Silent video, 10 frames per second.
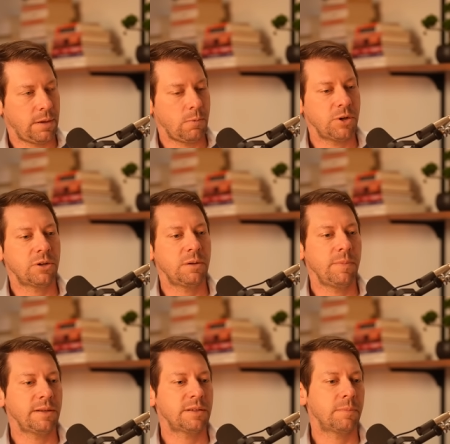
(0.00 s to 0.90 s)
which could
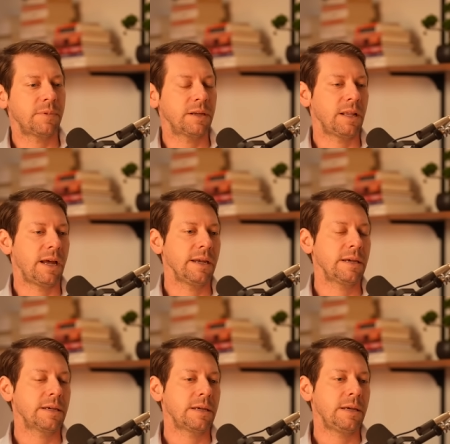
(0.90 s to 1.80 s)
mean something
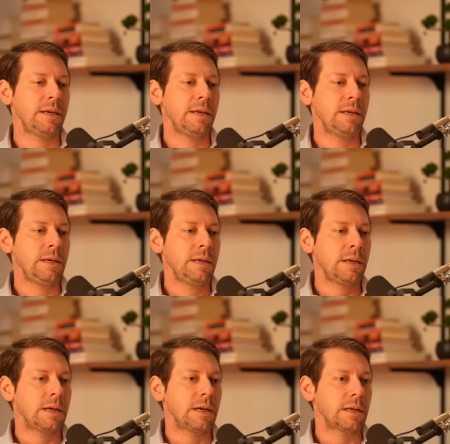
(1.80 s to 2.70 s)
like,
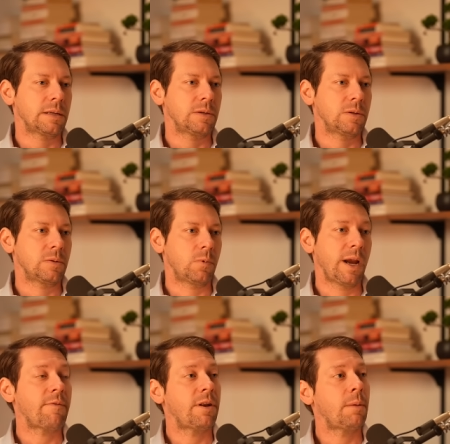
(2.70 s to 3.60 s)
we
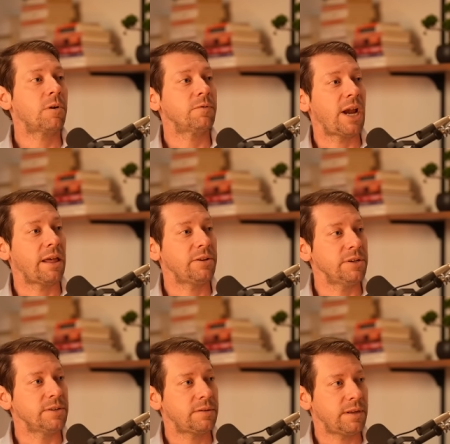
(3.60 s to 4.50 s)
have a number of
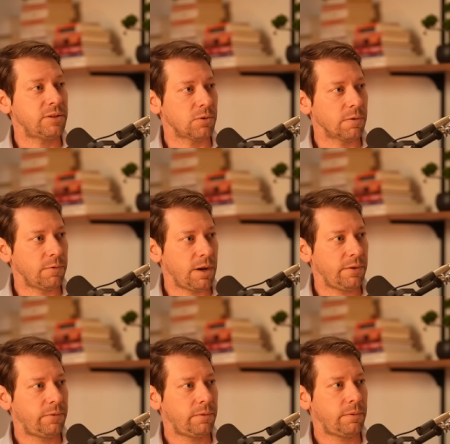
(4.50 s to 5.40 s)
challenges in store for
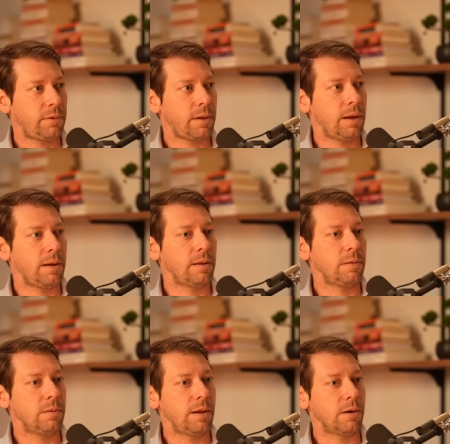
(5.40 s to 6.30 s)
us.
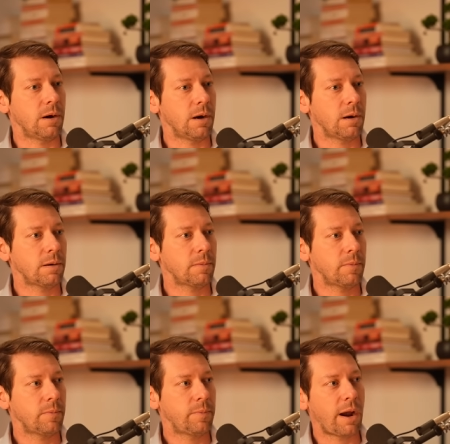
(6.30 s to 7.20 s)
There are
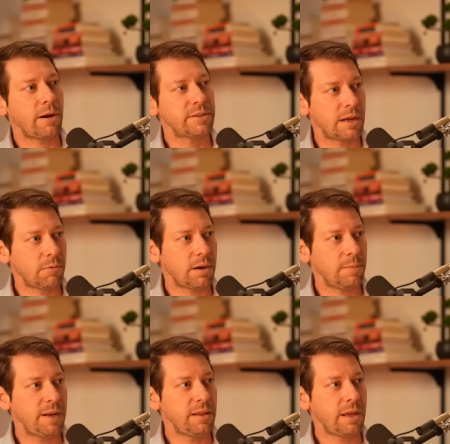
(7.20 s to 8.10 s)
pirates that we're going
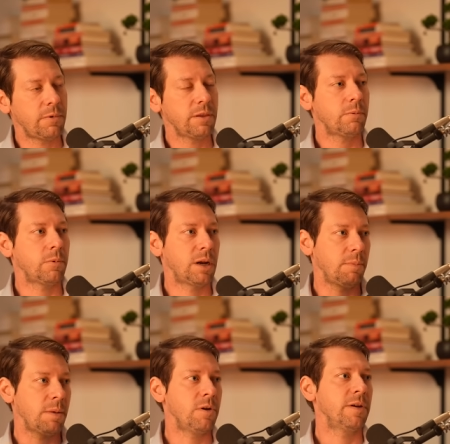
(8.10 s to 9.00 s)
to be dealing with. We're
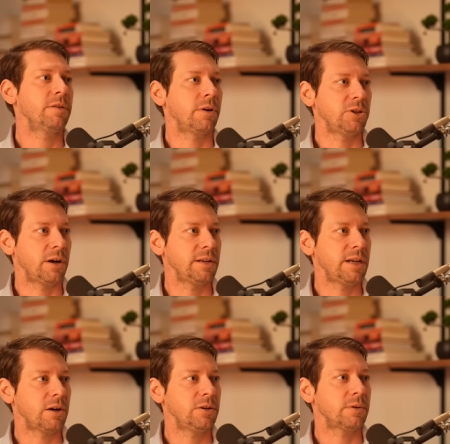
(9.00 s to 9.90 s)
going to be moving through uncharted
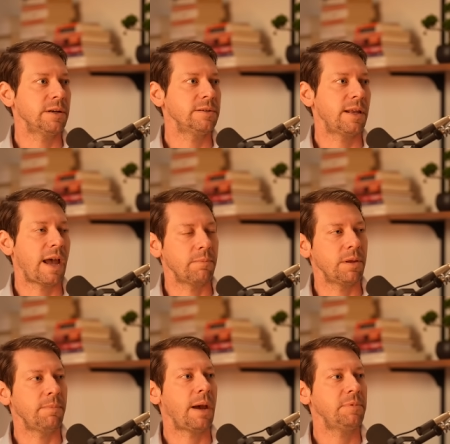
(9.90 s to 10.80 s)
territories that haven't
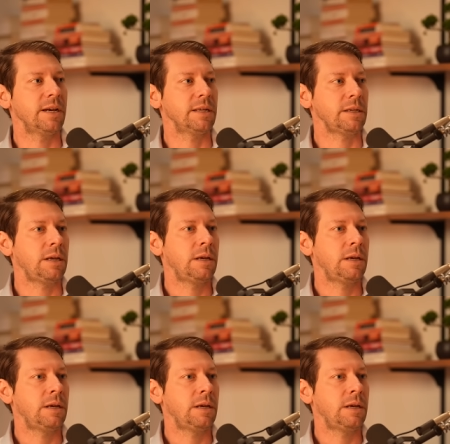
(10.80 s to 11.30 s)
been mapped yet.